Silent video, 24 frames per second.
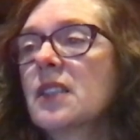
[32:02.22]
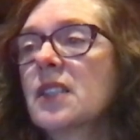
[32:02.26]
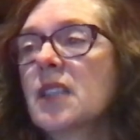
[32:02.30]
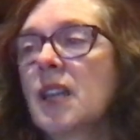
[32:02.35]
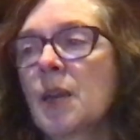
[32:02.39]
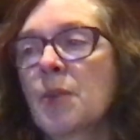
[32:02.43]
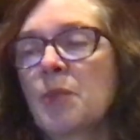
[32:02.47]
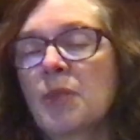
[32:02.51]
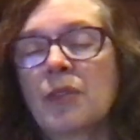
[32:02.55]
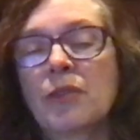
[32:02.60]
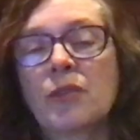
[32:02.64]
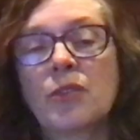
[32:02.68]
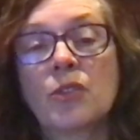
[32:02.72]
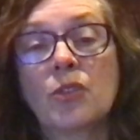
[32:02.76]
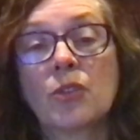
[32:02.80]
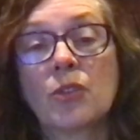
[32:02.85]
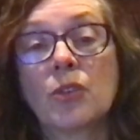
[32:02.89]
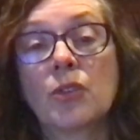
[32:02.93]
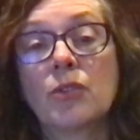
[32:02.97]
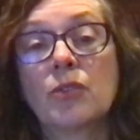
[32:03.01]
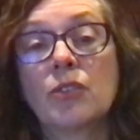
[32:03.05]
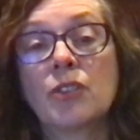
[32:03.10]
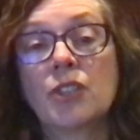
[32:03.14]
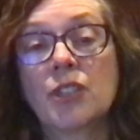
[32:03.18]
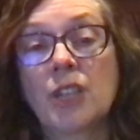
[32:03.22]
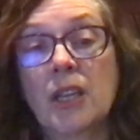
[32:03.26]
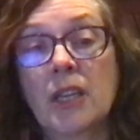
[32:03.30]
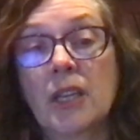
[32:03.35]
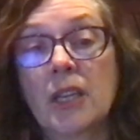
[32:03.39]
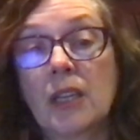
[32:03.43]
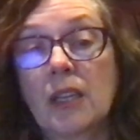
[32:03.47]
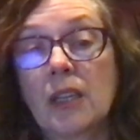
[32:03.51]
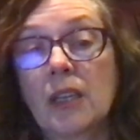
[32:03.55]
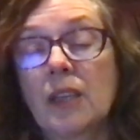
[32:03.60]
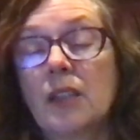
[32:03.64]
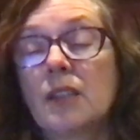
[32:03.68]
type of
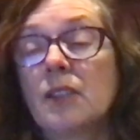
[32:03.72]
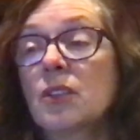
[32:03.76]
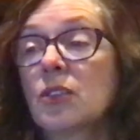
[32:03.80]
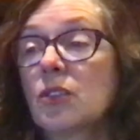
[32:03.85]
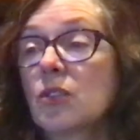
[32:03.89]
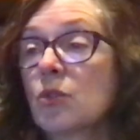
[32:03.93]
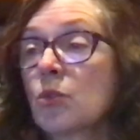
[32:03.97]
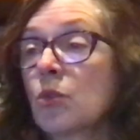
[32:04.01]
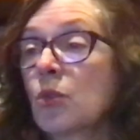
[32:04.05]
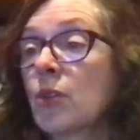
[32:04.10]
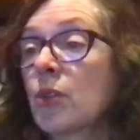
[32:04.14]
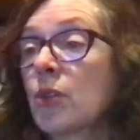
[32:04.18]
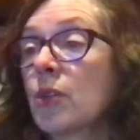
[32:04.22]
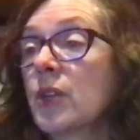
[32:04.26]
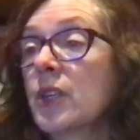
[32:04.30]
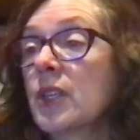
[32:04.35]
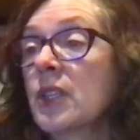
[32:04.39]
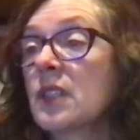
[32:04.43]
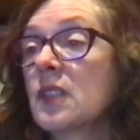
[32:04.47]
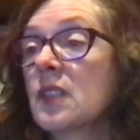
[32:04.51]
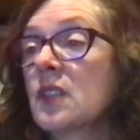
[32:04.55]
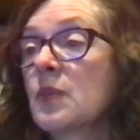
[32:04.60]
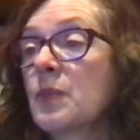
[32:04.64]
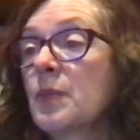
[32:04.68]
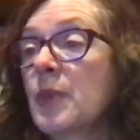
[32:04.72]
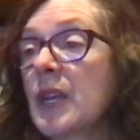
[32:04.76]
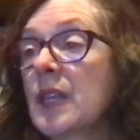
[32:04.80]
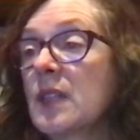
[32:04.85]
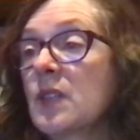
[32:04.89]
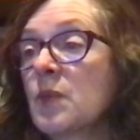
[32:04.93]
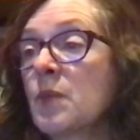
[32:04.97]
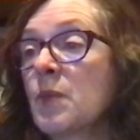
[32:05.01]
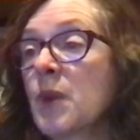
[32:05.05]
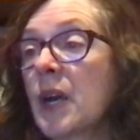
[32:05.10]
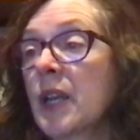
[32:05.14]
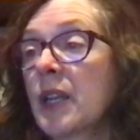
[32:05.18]
neurogenic disorder is
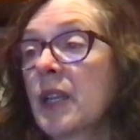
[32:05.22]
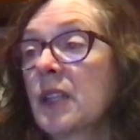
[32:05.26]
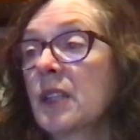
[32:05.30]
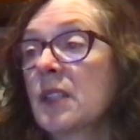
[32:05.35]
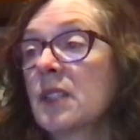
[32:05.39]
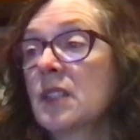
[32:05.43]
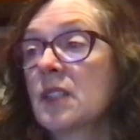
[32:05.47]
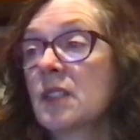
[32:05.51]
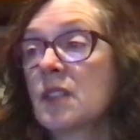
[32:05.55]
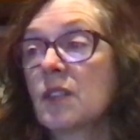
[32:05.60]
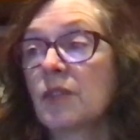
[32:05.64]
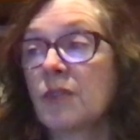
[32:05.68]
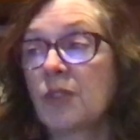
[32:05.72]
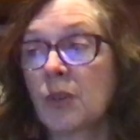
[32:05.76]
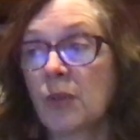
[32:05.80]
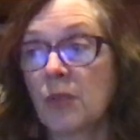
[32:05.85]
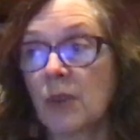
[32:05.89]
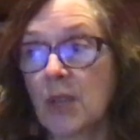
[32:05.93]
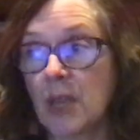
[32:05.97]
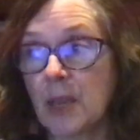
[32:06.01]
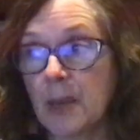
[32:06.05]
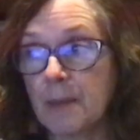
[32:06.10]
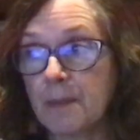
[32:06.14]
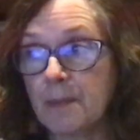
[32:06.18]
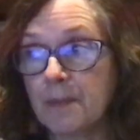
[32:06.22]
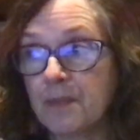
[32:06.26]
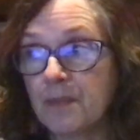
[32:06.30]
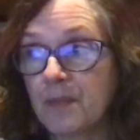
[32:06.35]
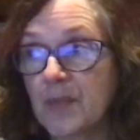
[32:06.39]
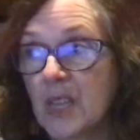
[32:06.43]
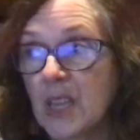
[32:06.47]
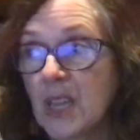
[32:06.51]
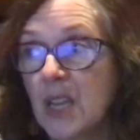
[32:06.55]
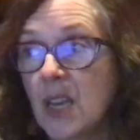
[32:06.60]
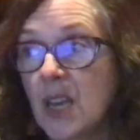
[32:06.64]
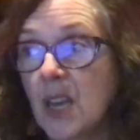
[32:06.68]
spasmodic dysphonia,
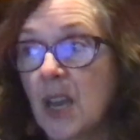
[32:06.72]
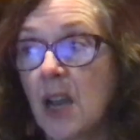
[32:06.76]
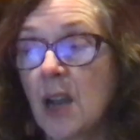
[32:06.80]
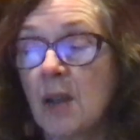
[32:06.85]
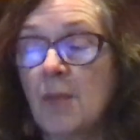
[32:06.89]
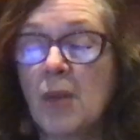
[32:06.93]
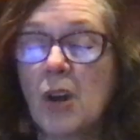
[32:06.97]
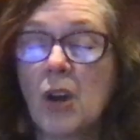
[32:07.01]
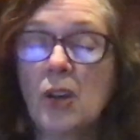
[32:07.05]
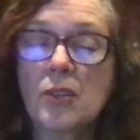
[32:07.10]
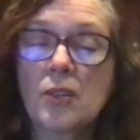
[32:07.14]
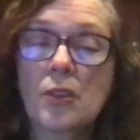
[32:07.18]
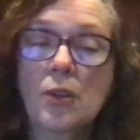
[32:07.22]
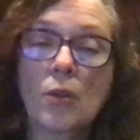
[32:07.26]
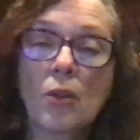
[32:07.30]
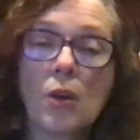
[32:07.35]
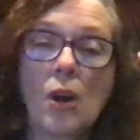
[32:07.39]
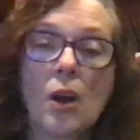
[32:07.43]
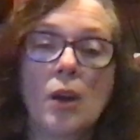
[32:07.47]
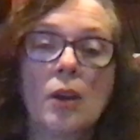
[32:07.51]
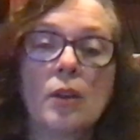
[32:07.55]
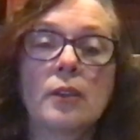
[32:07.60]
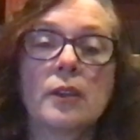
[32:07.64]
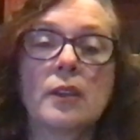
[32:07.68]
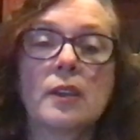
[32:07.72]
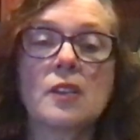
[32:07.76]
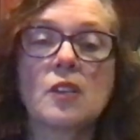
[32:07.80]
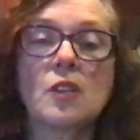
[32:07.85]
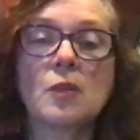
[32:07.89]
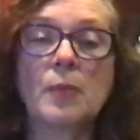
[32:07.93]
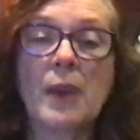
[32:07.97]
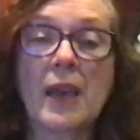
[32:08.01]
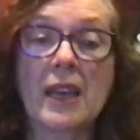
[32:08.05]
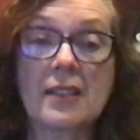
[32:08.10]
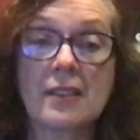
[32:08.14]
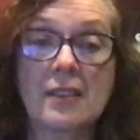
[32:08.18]
um, also called
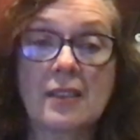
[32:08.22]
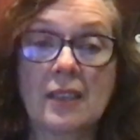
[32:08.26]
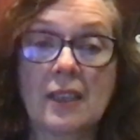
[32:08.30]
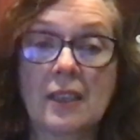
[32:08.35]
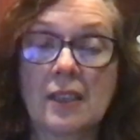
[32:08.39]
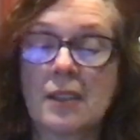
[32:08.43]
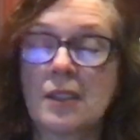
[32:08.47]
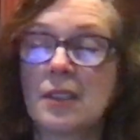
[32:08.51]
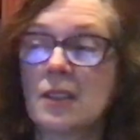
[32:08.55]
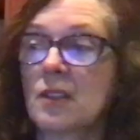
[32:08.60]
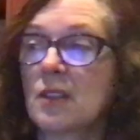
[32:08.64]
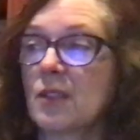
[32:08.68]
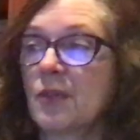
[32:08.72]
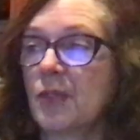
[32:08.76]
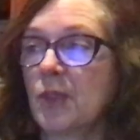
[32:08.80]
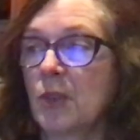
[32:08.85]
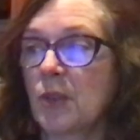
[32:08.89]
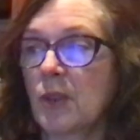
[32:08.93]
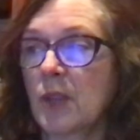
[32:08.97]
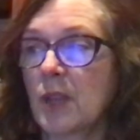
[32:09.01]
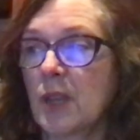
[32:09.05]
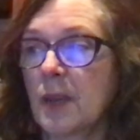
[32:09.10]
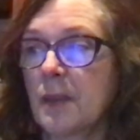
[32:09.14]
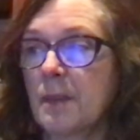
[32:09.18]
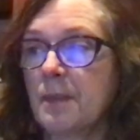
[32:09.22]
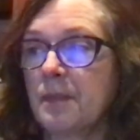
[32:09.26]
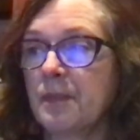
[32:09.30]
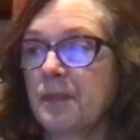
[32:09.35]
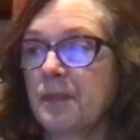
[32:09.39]
spastic dysphonia.